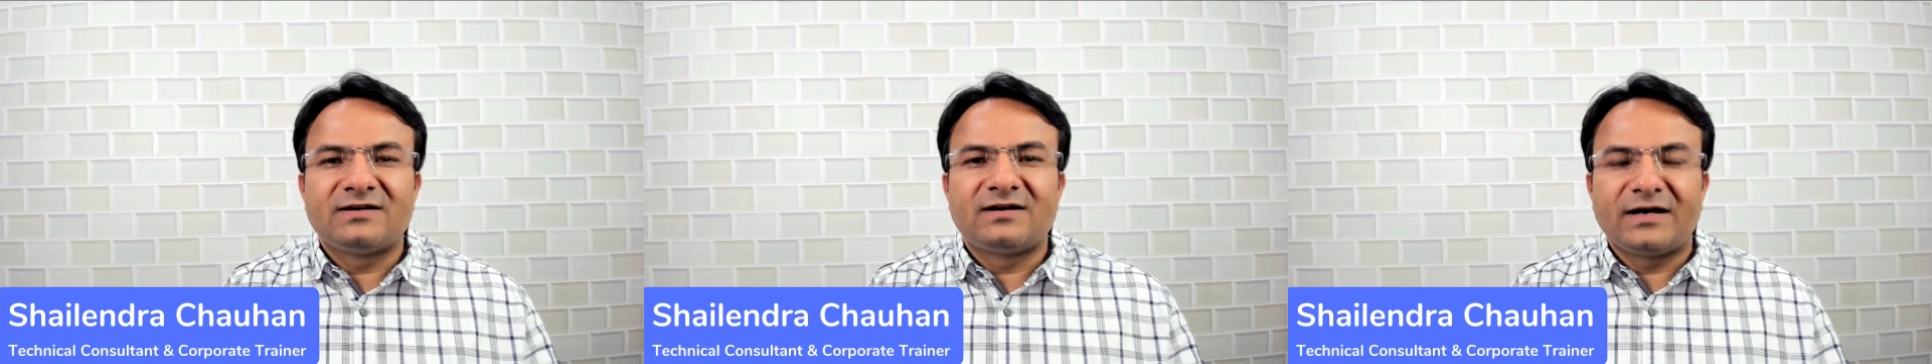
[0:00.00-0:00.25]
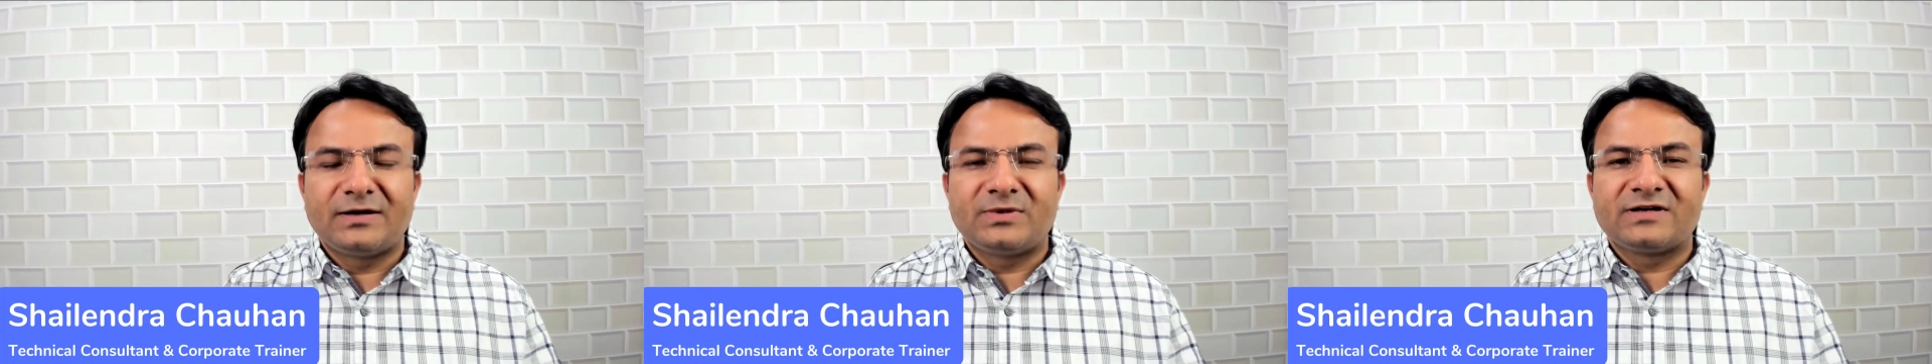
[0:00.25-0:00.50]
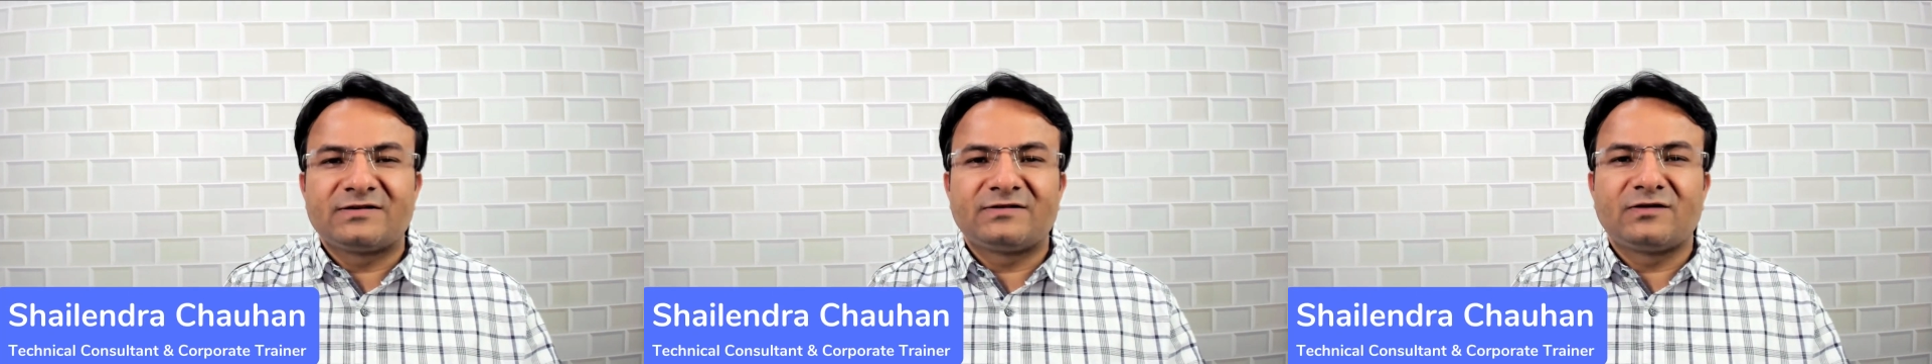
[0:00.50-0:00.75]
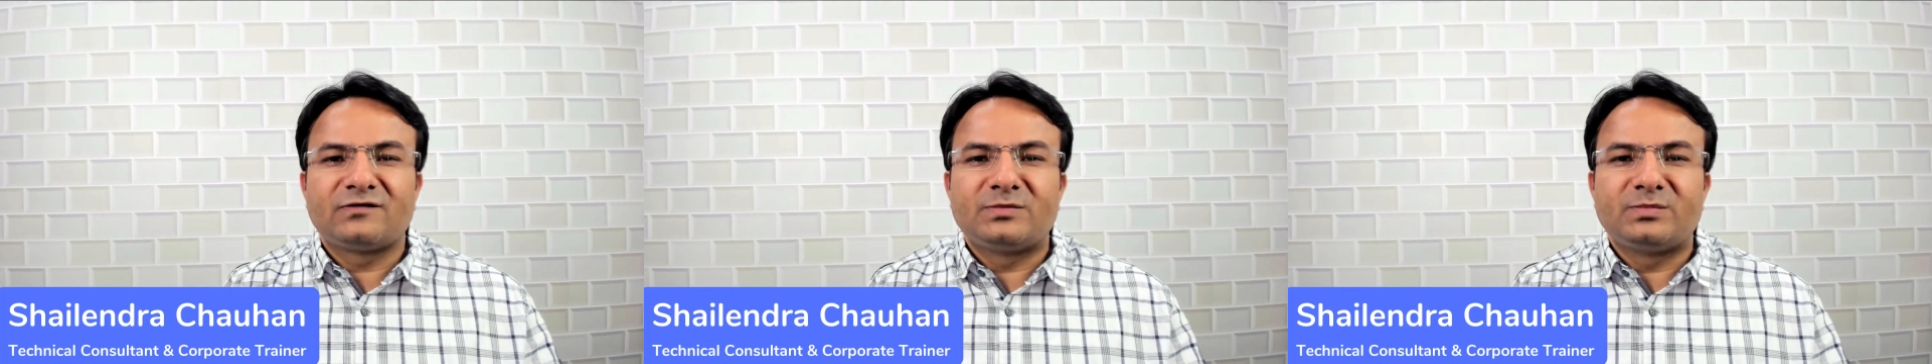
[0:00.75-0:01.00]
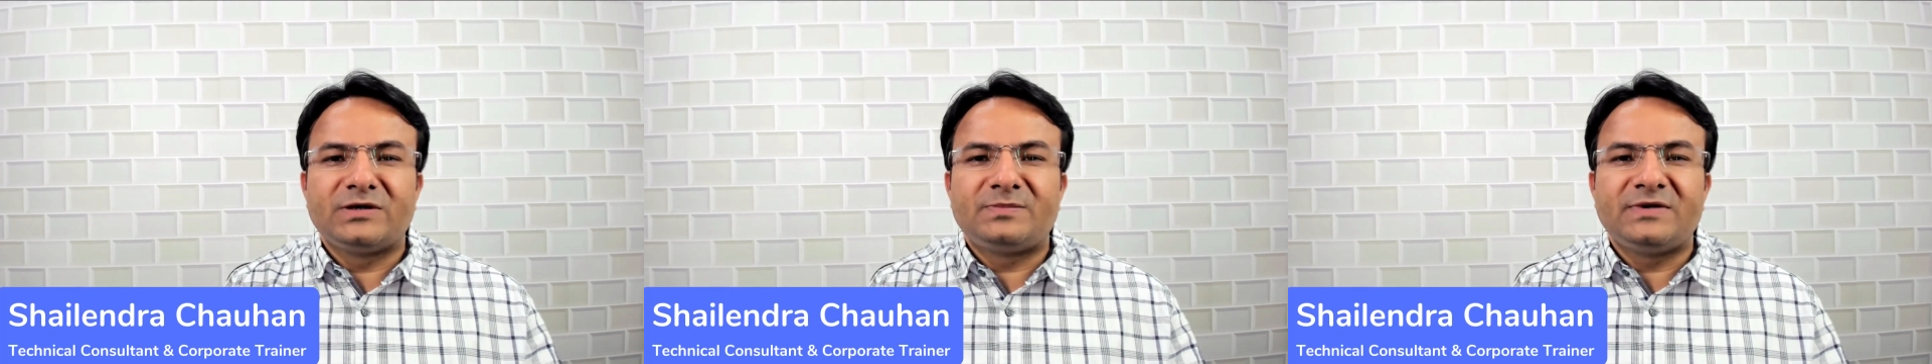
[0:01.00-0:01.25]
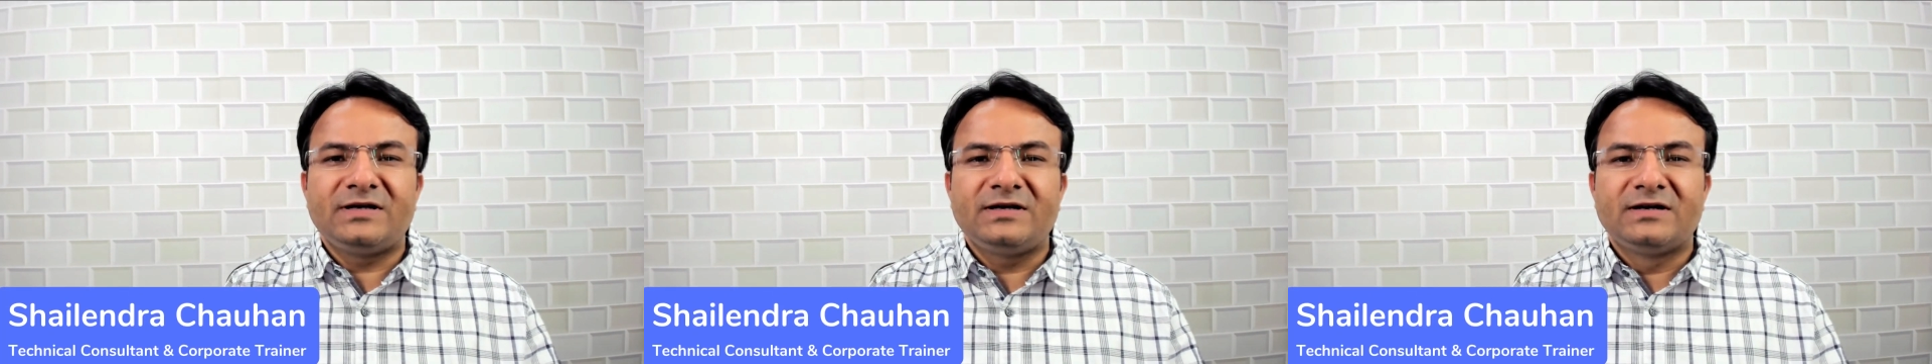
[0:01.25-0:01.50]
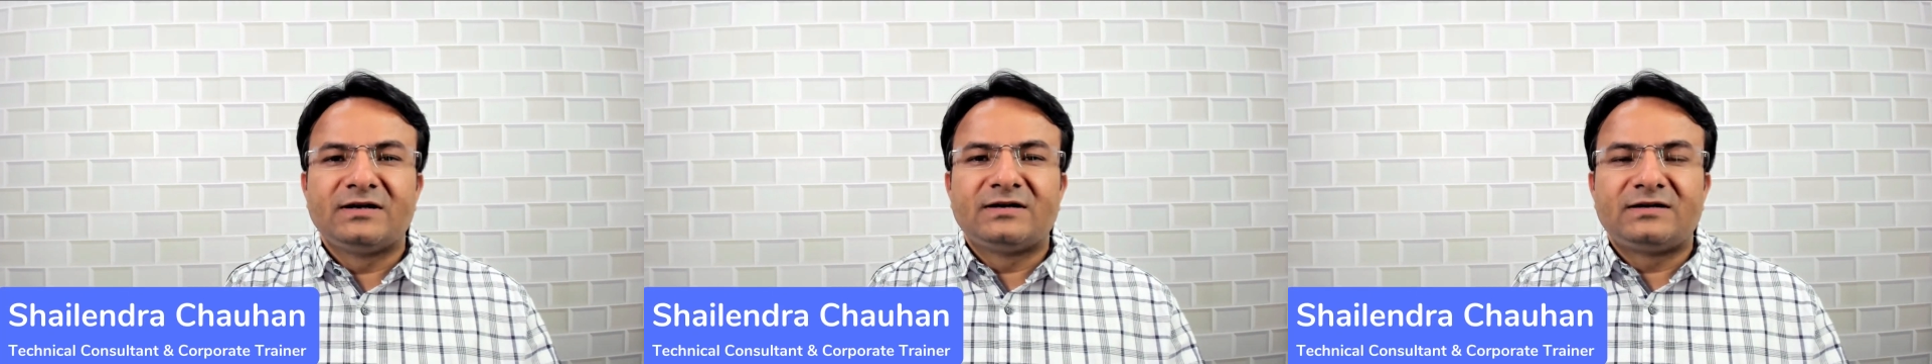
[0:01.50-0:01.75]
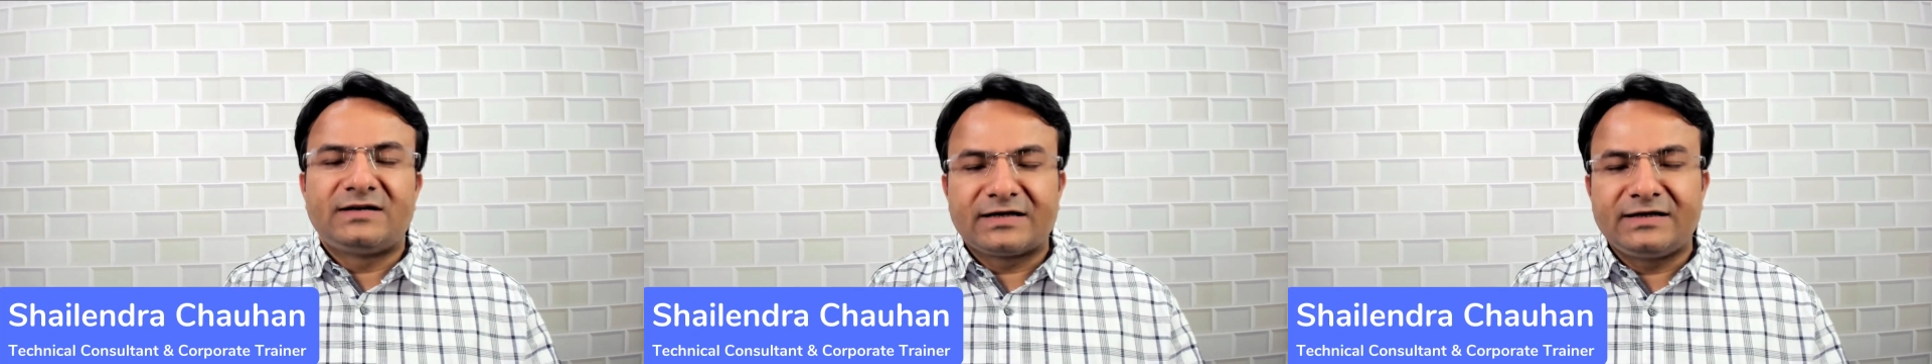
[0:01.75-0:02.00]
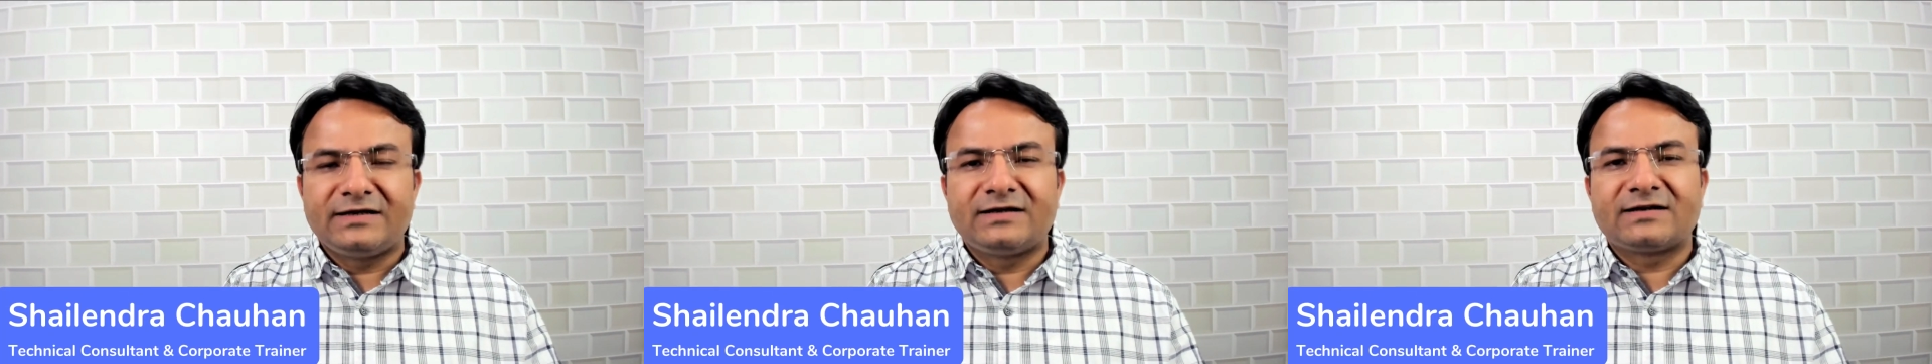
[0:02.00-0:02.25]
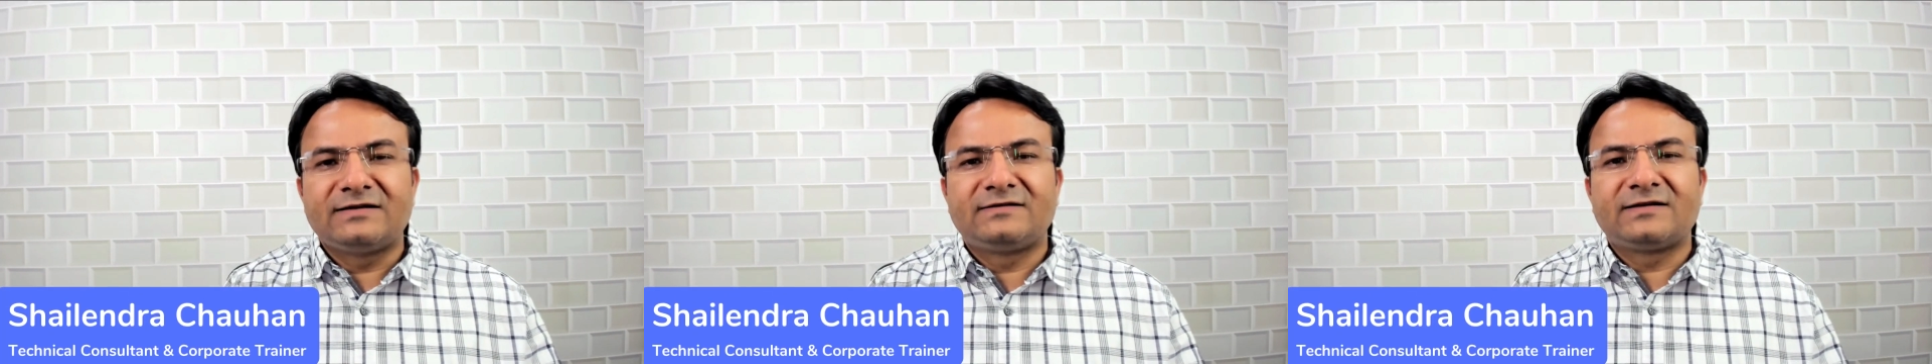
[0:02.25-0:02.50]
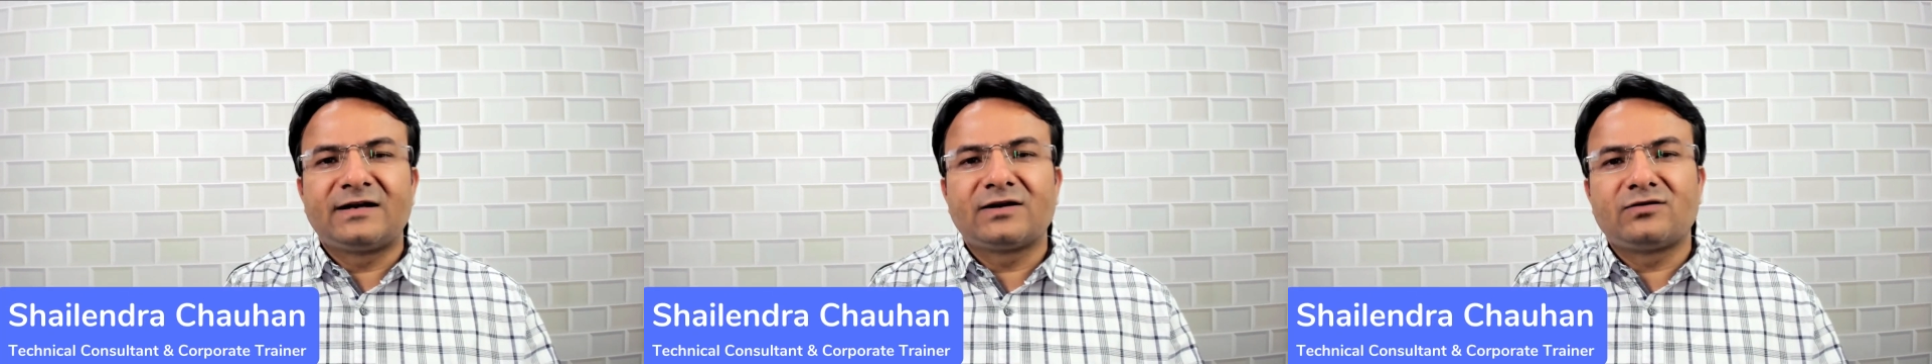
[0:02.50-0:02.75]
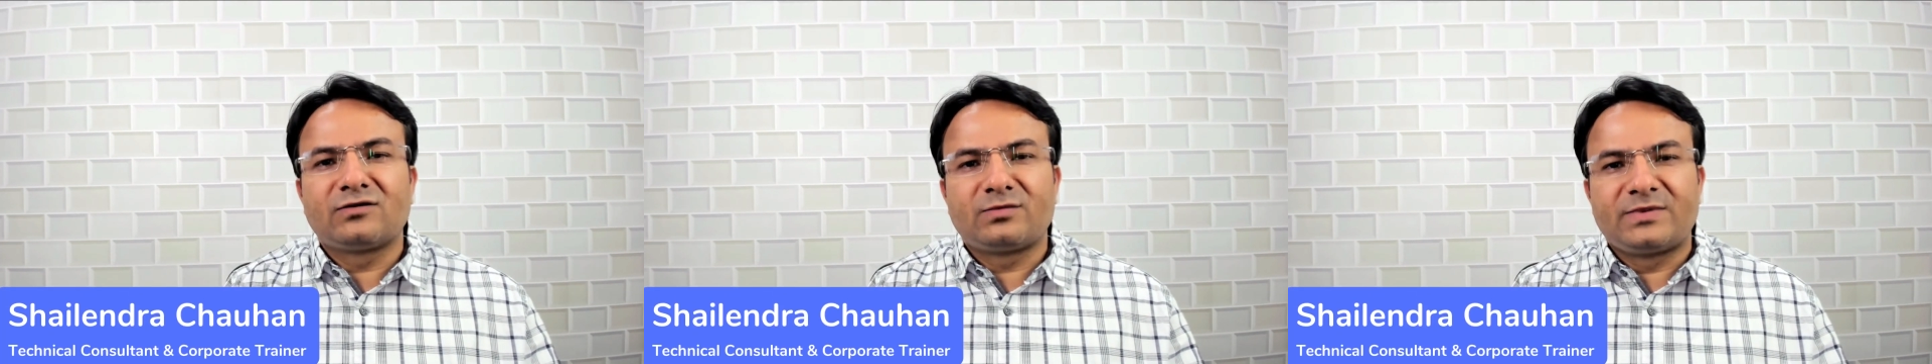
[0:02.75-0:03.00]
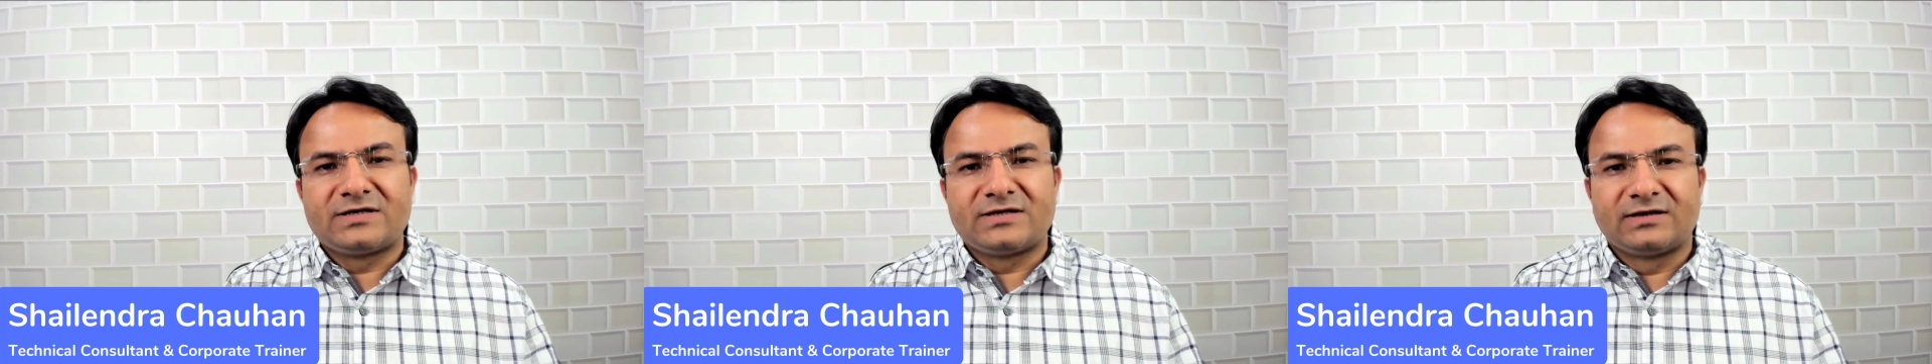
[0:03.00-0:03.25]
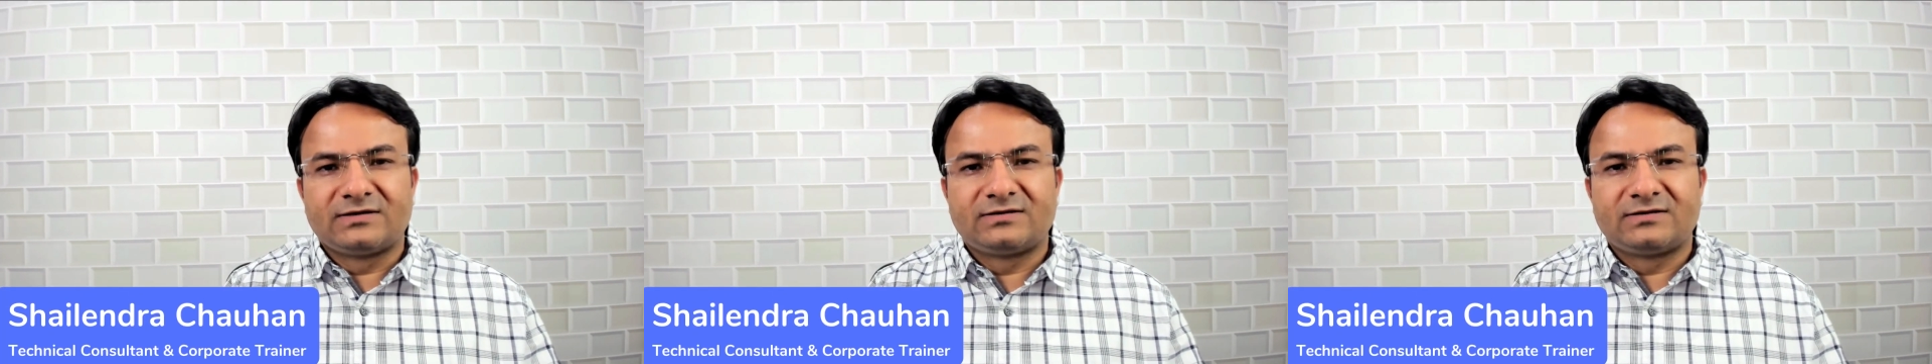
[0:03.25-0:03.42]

I'm Microsoft MVP, Technical Consultant and Corporate Trainer.